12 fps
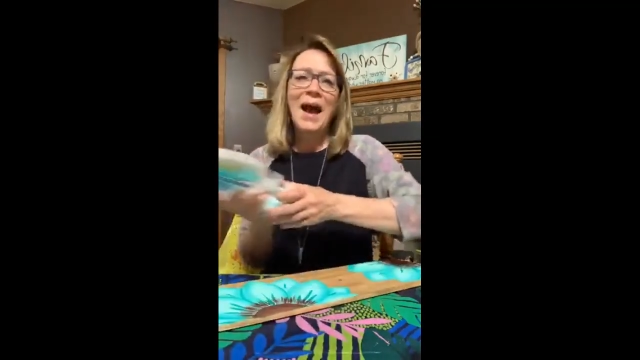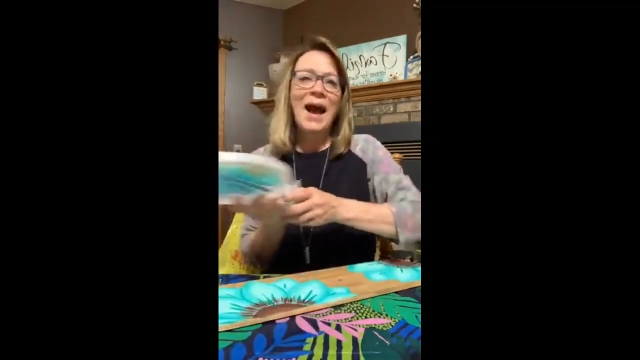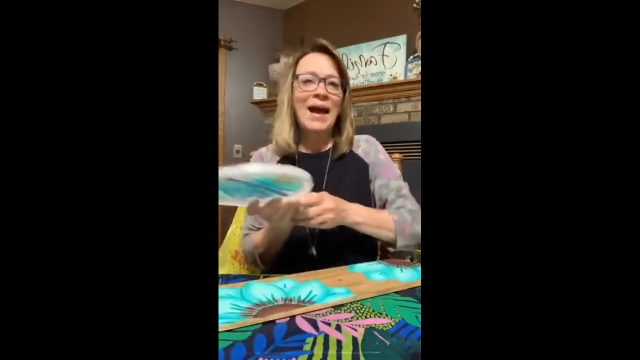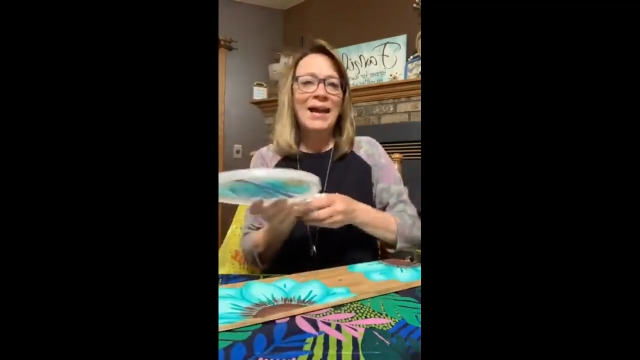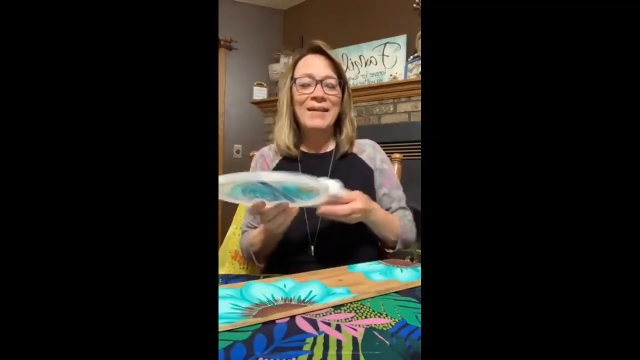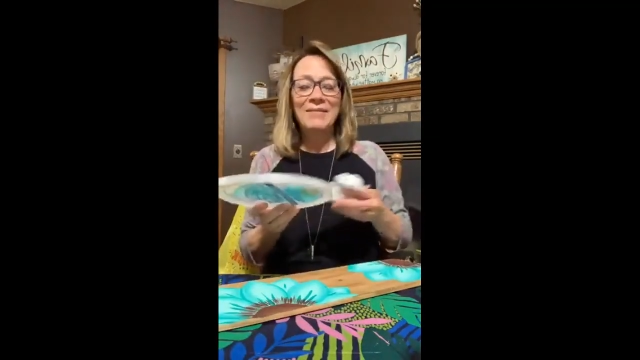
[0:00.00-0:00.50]

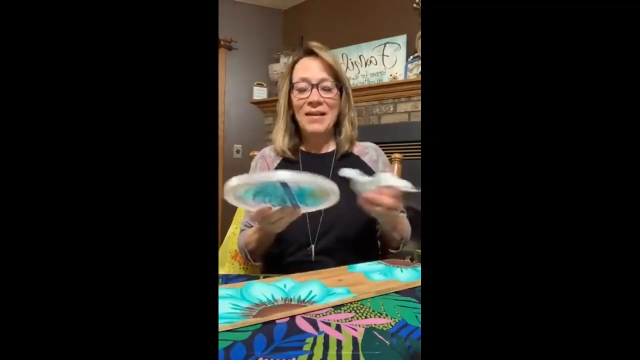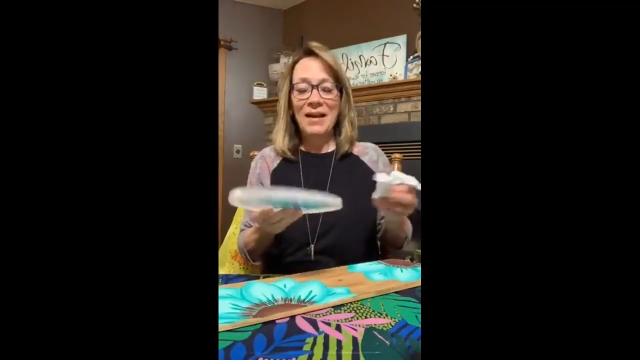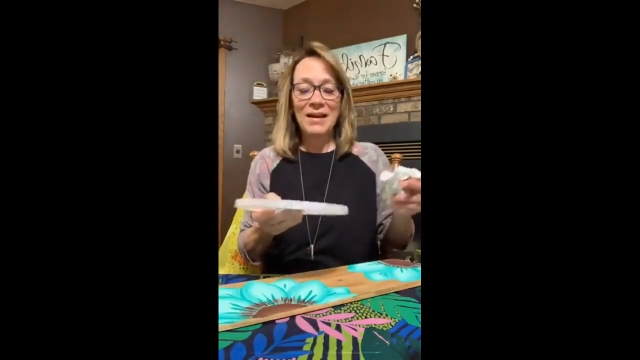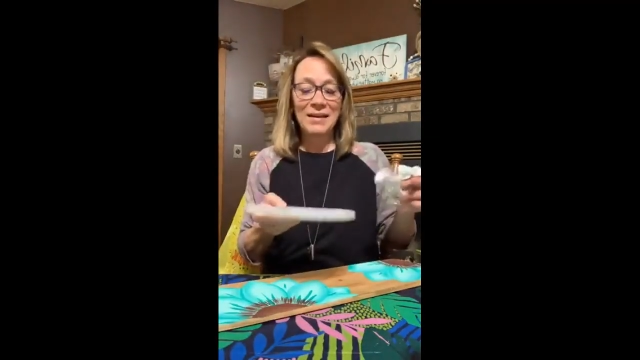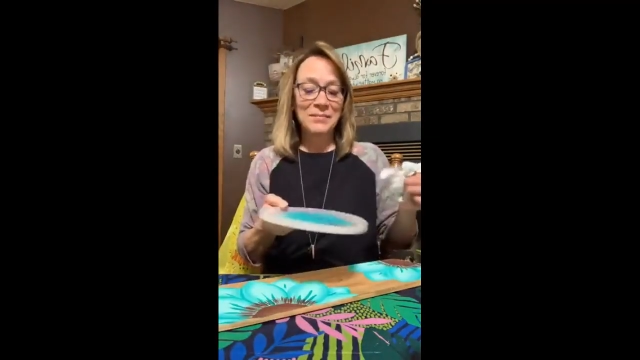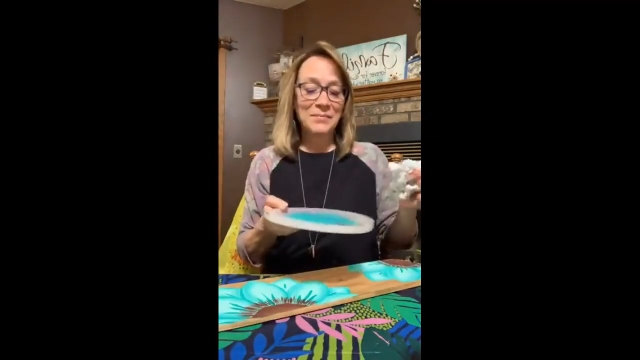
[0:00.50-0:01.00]
I,
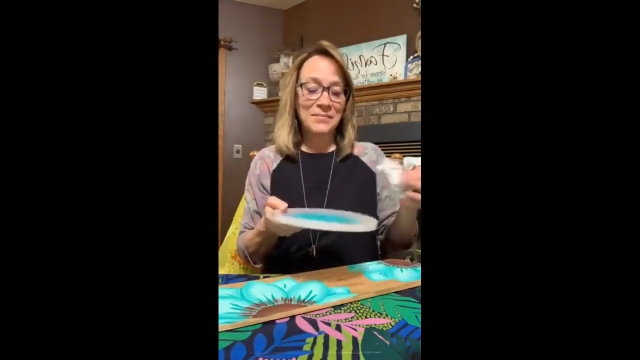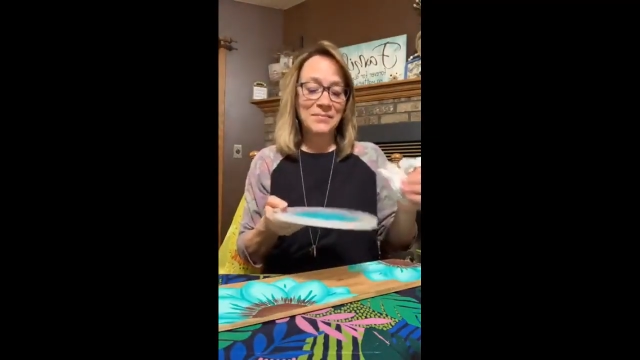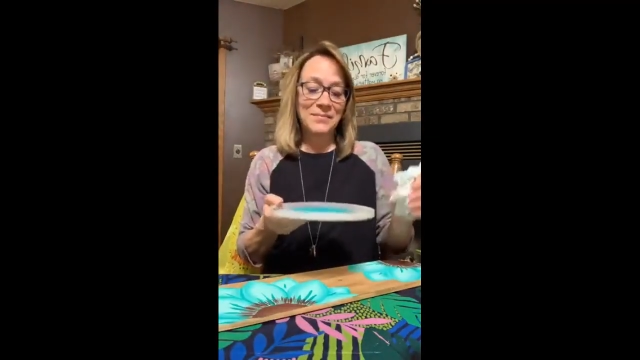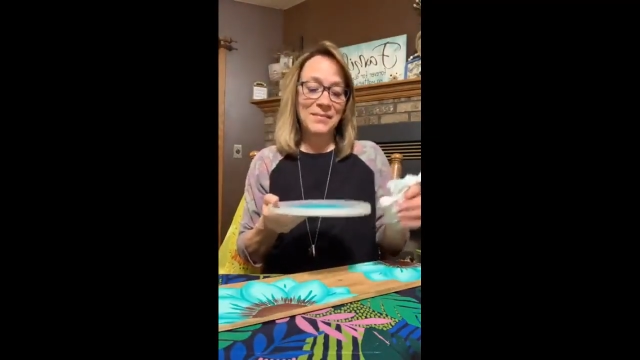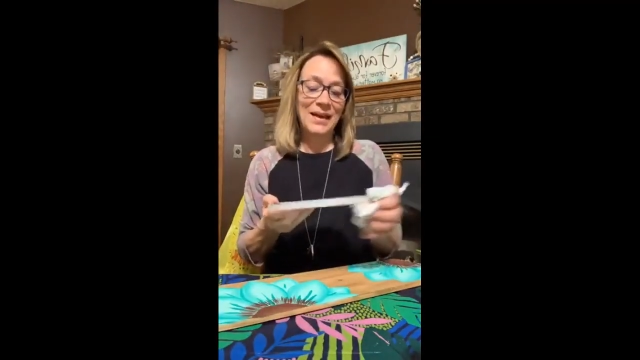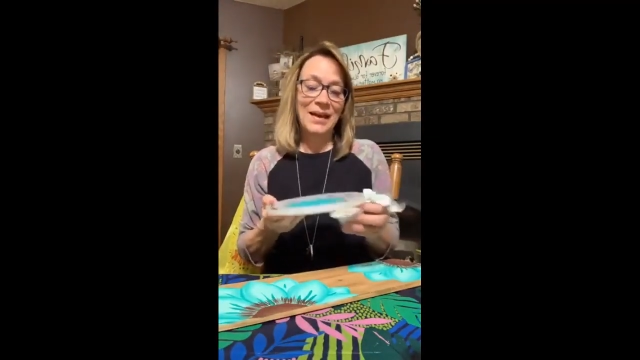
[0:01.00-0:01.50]
I am,
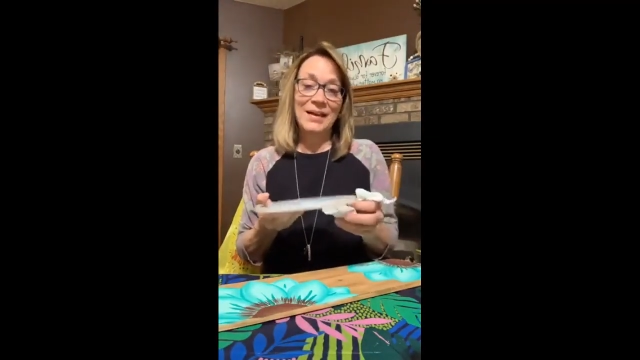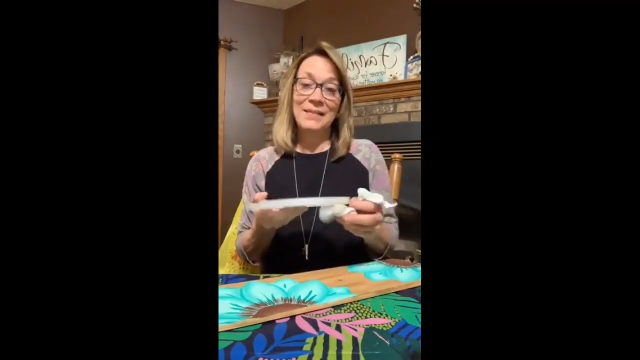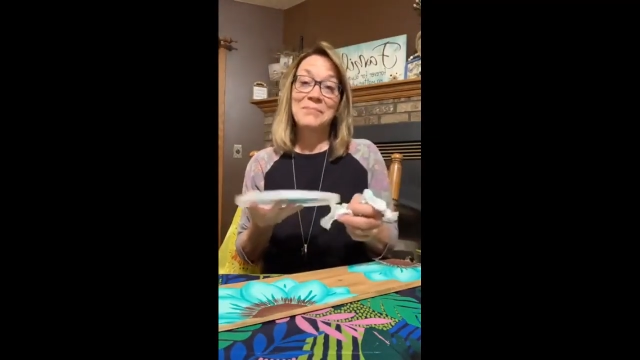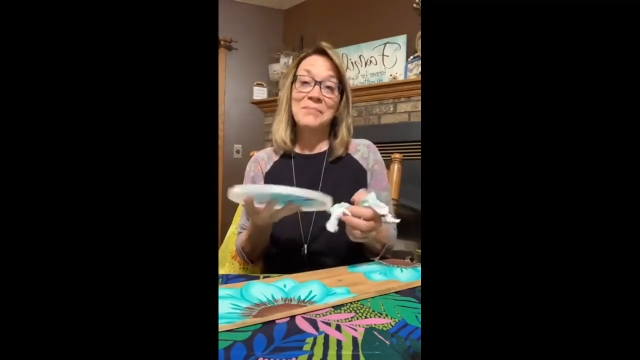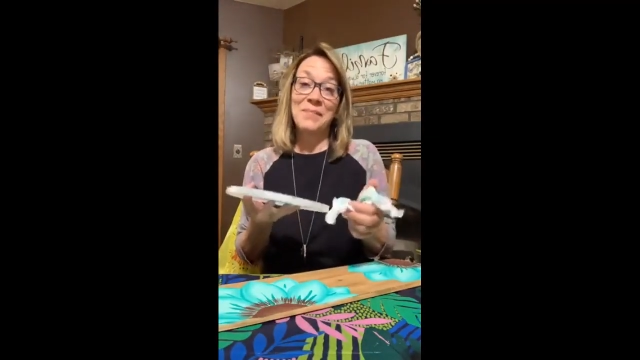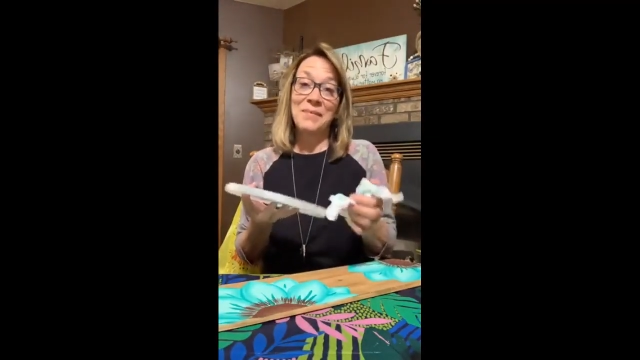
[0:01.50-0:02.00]

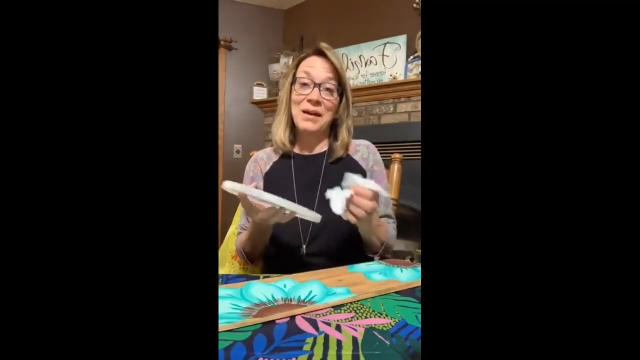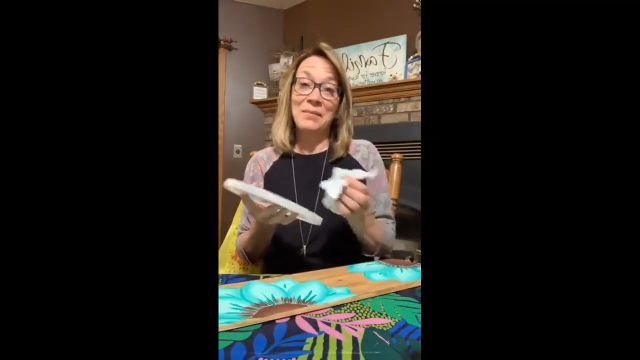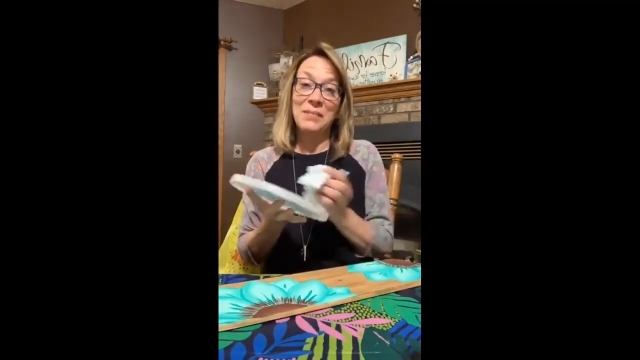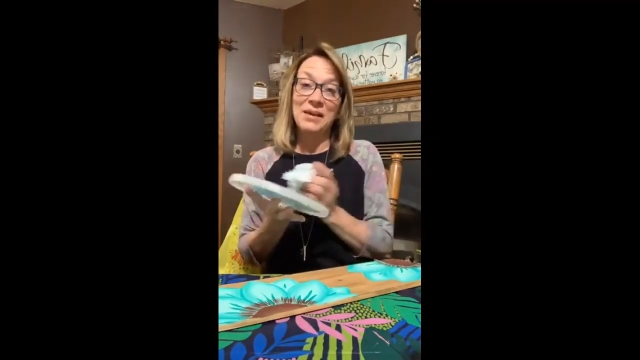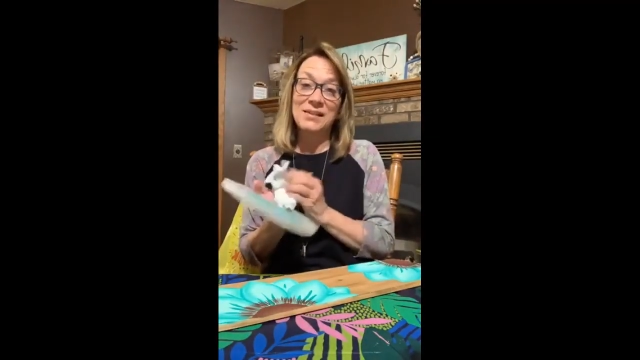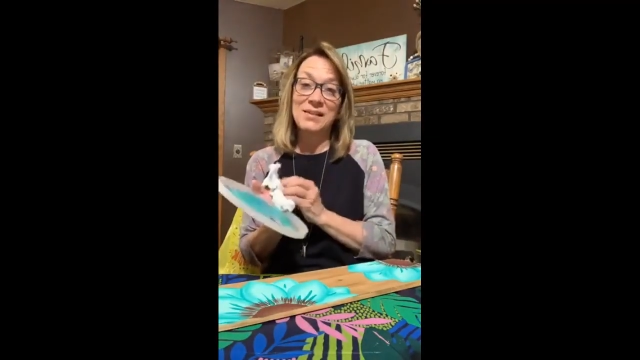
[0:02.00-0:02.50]
I'm a
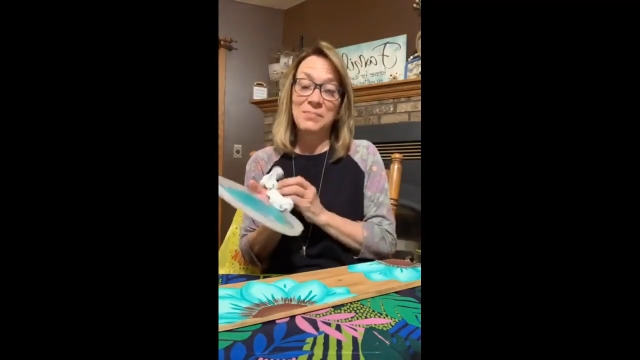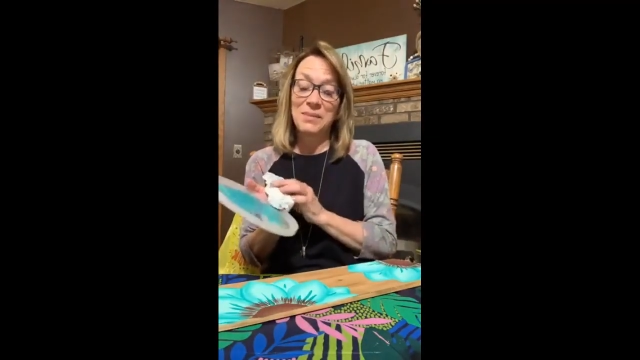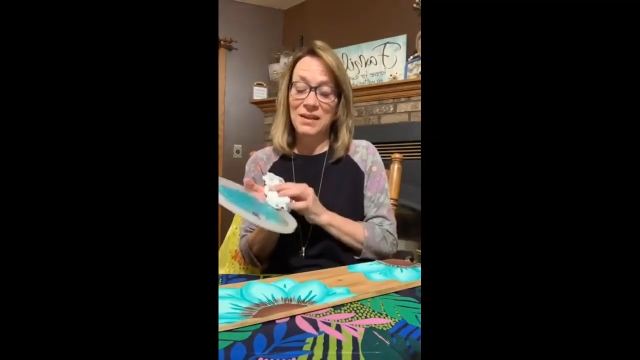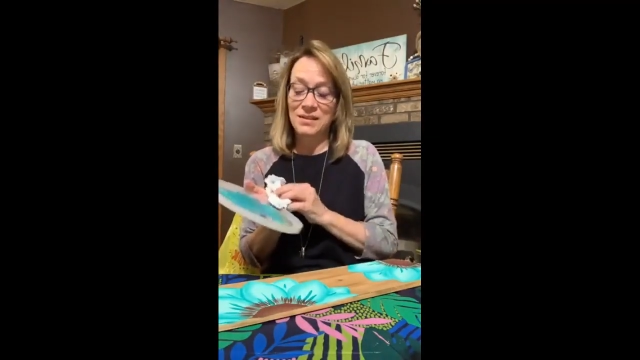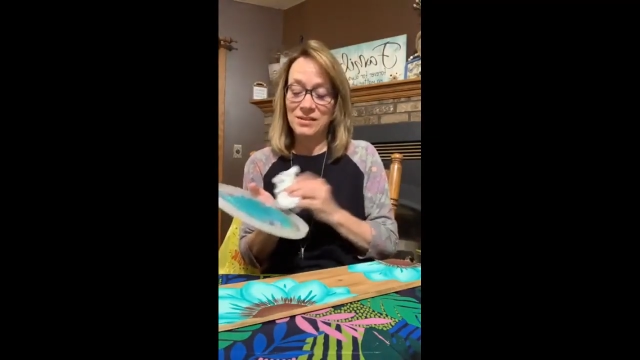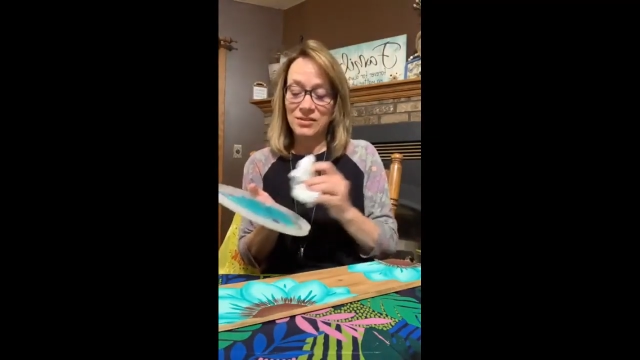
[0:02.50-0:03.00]
messy
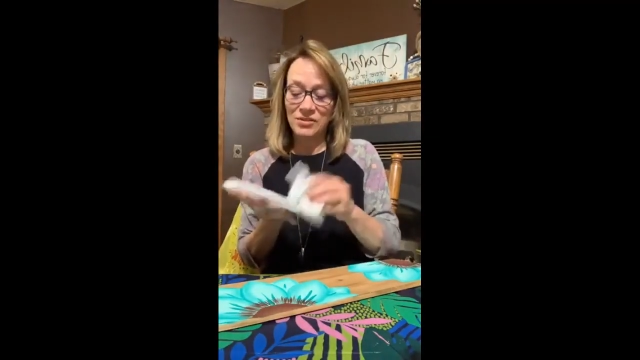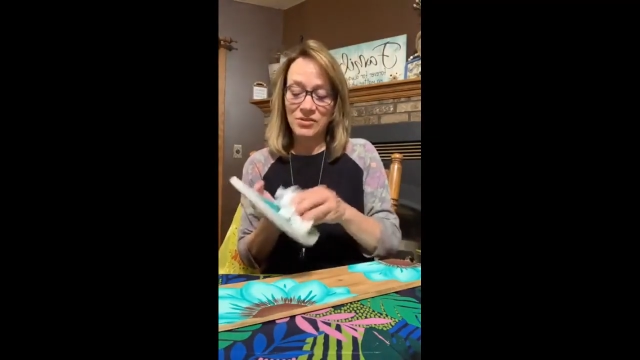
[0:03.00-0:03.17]
painter.